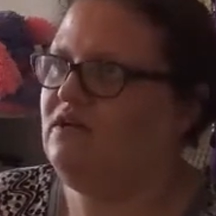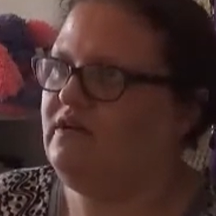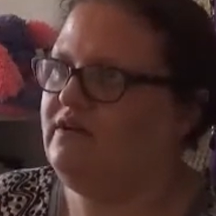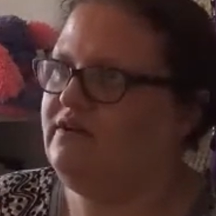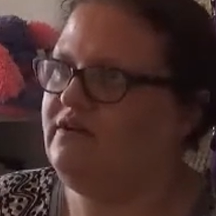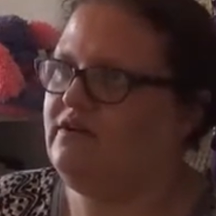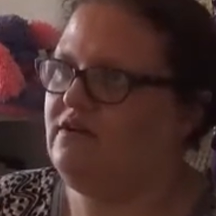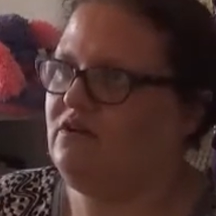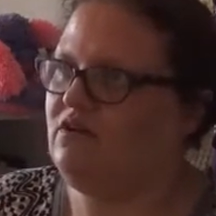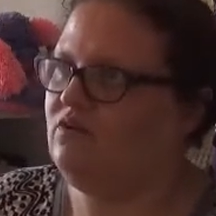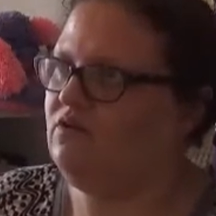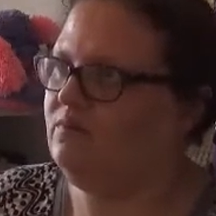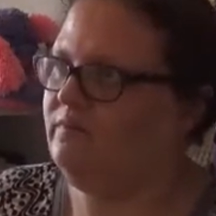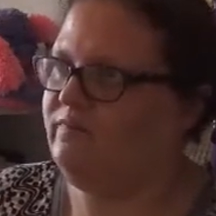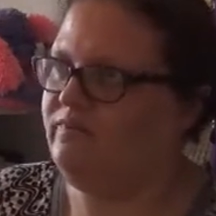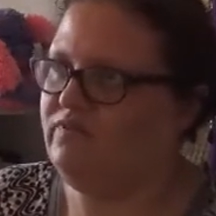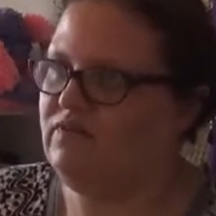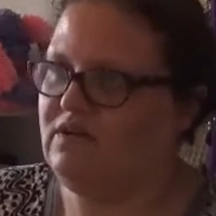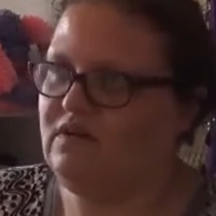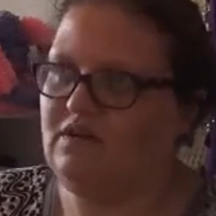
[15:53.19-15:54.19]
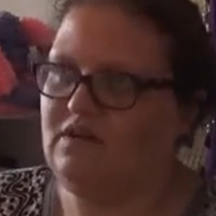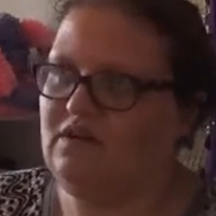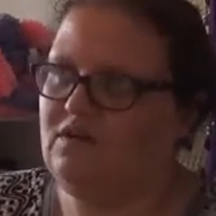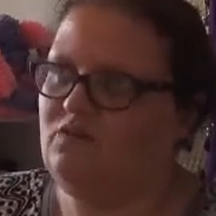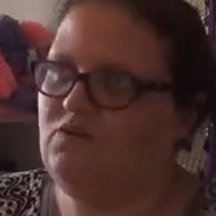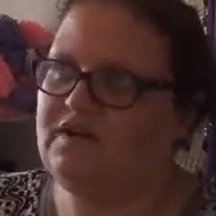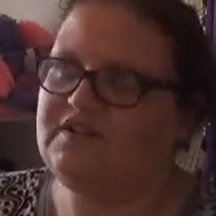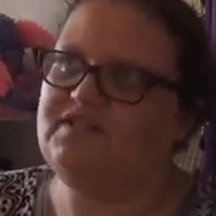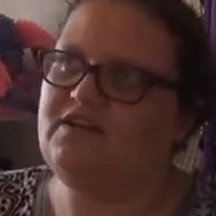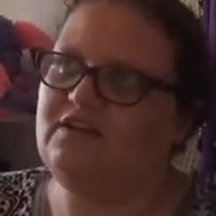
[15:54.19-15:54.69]
you know,
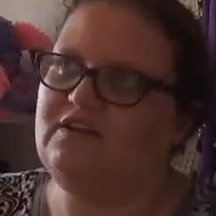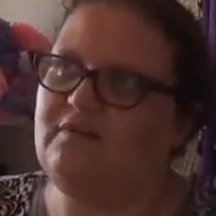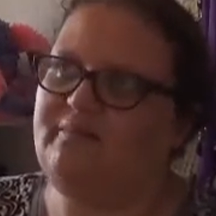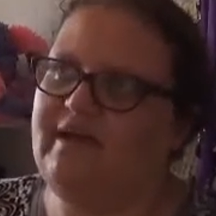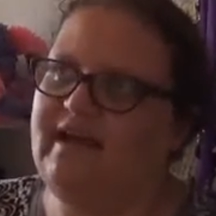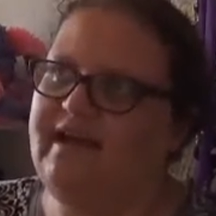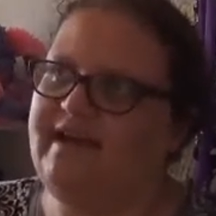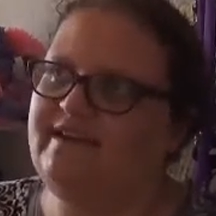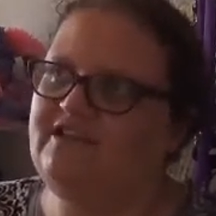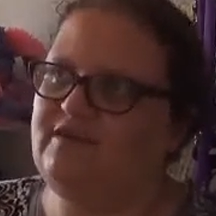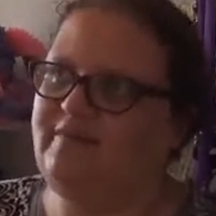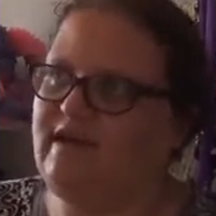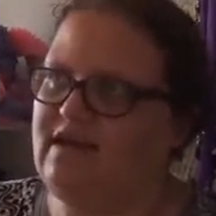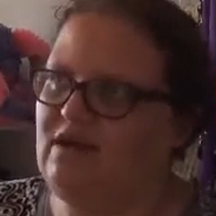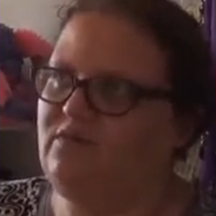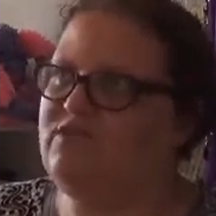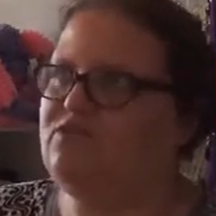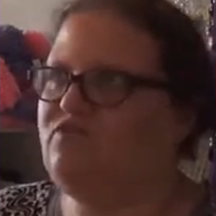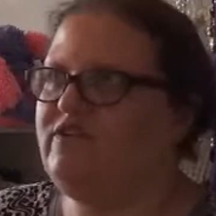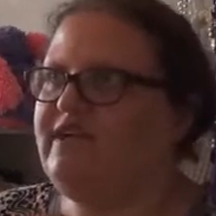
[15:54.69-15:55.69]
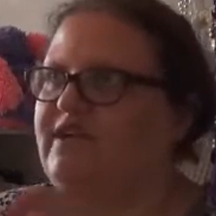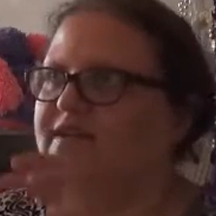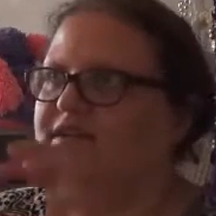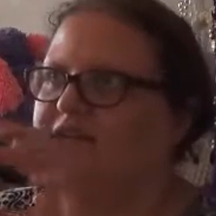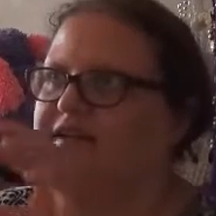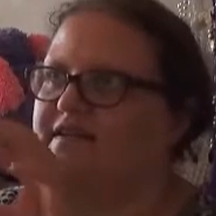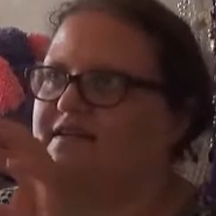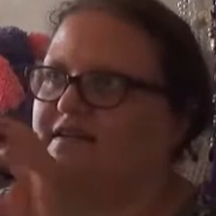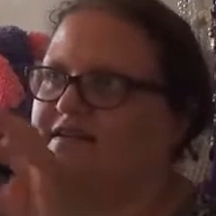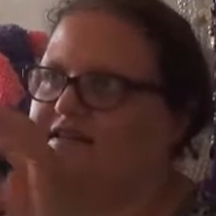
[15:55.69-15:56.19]
what's on the page? I mean, I was reading
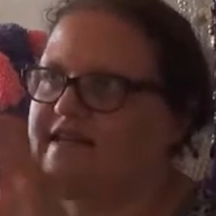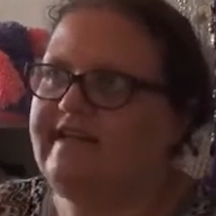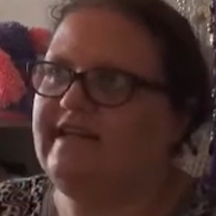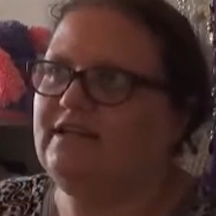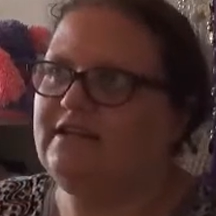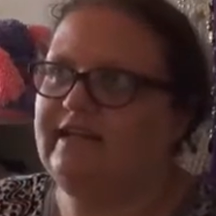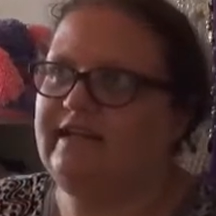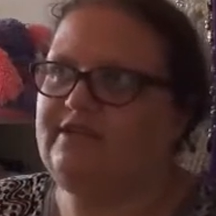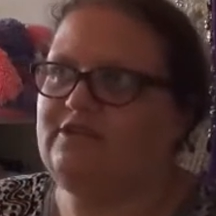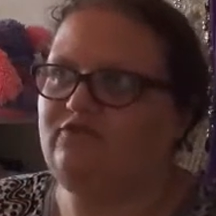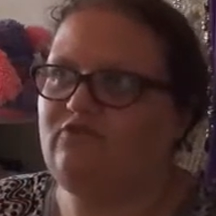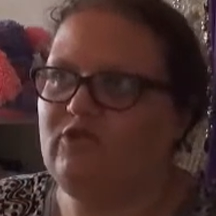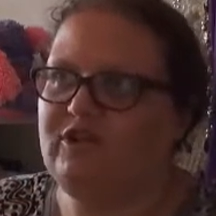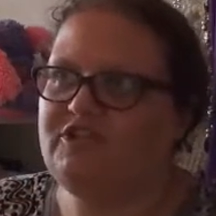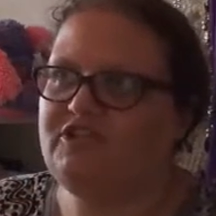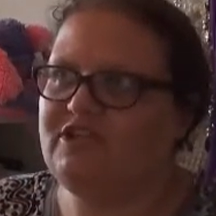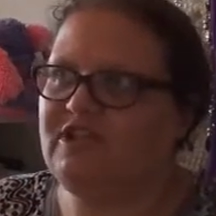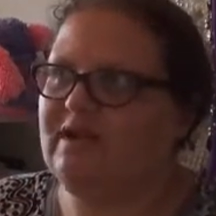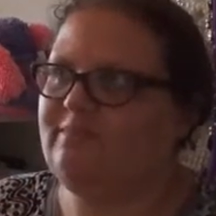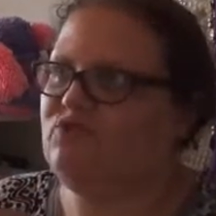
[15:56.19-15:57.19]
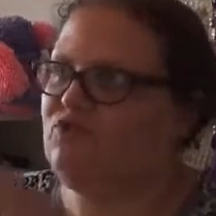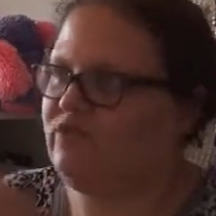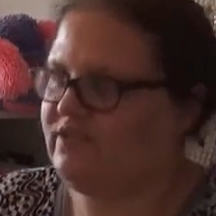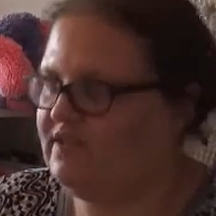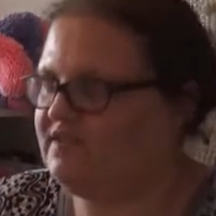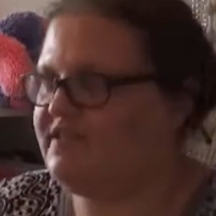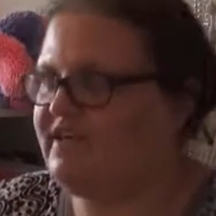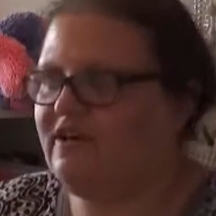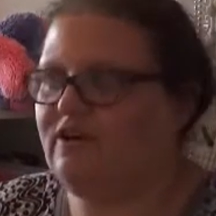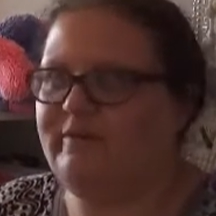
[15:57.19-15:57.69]
like the tail end of one chapter and
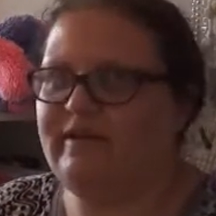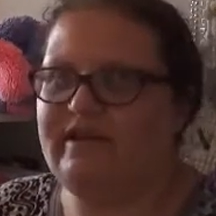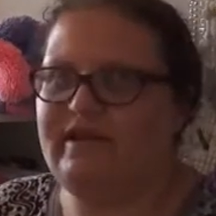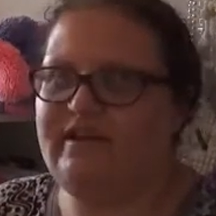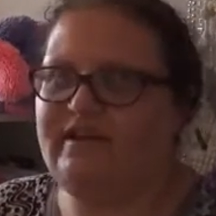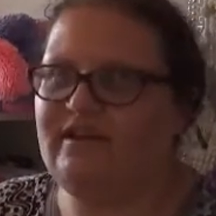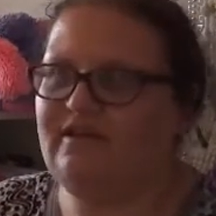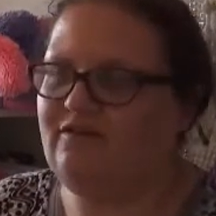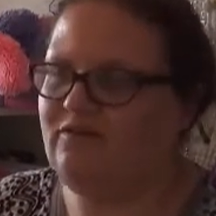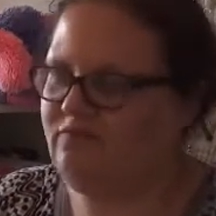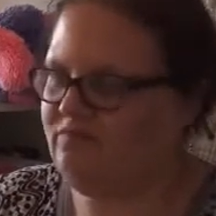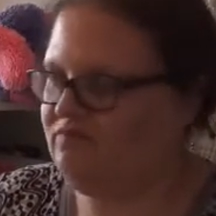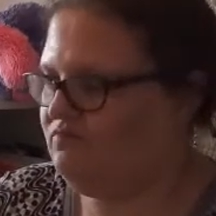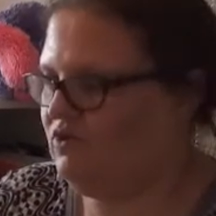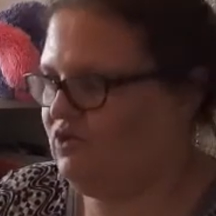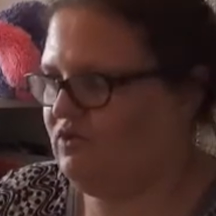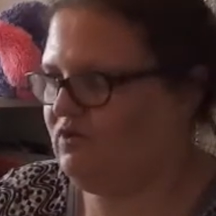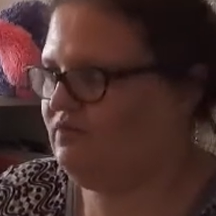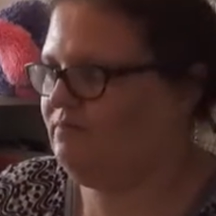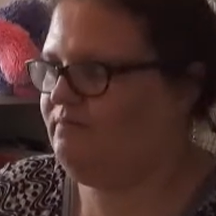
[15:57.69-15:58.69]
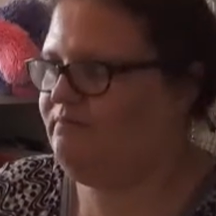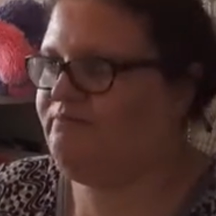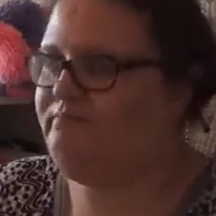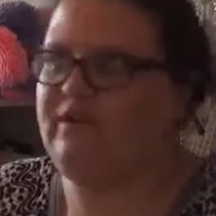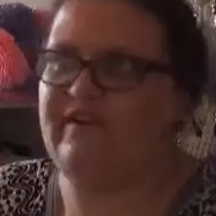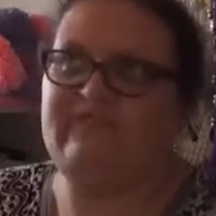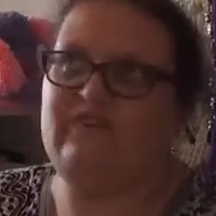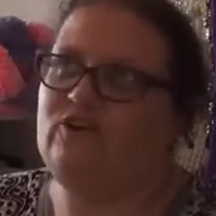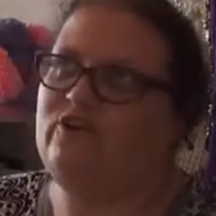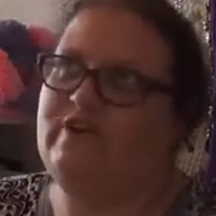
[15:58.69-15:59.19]
the tail beginning of, or
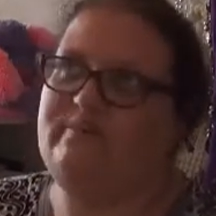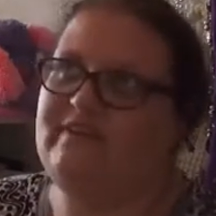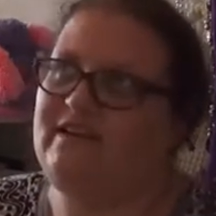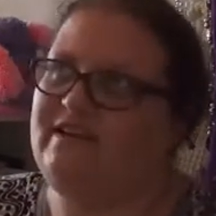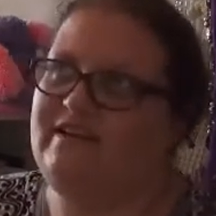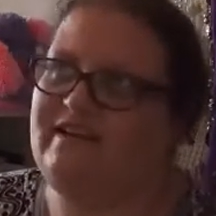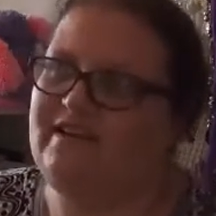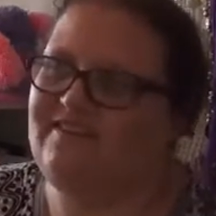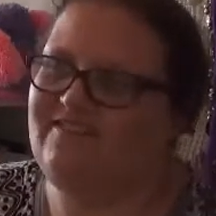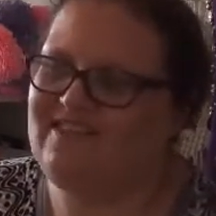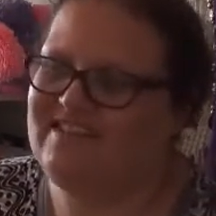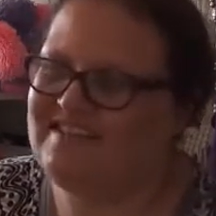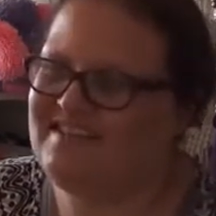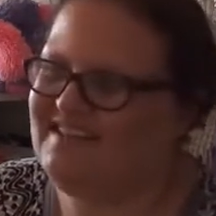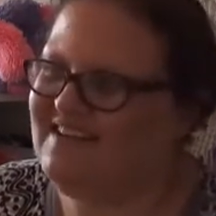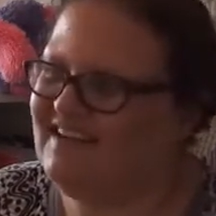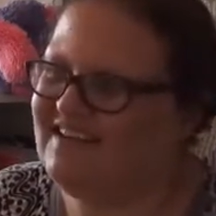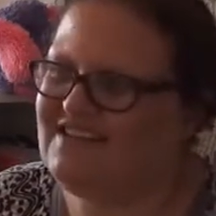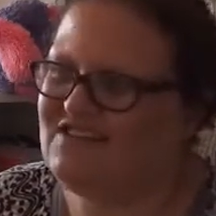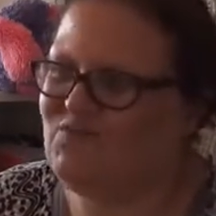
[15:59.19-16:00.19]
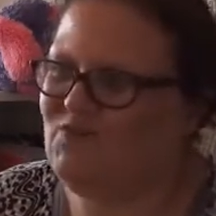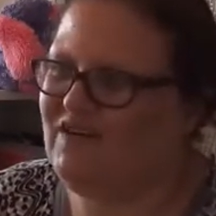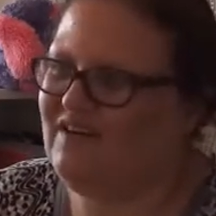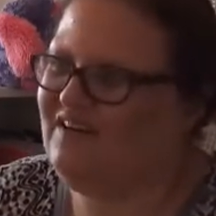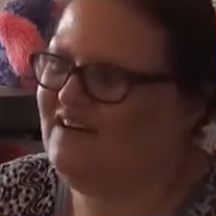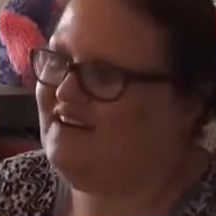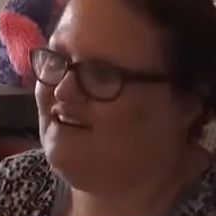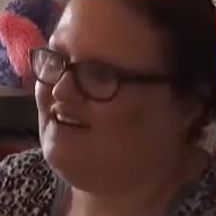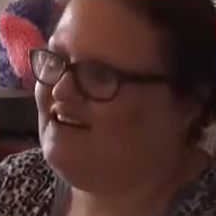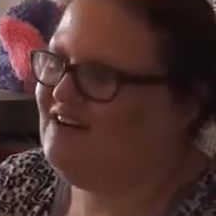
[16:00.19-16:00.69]
the very beginning of this next one.
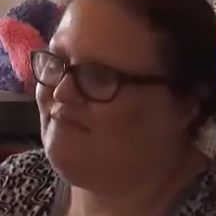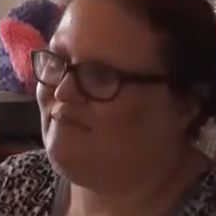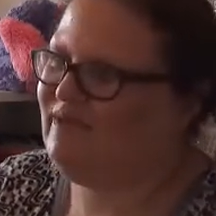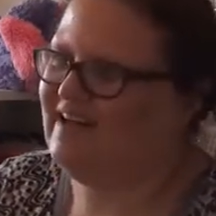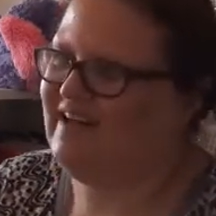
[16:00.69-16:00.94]
But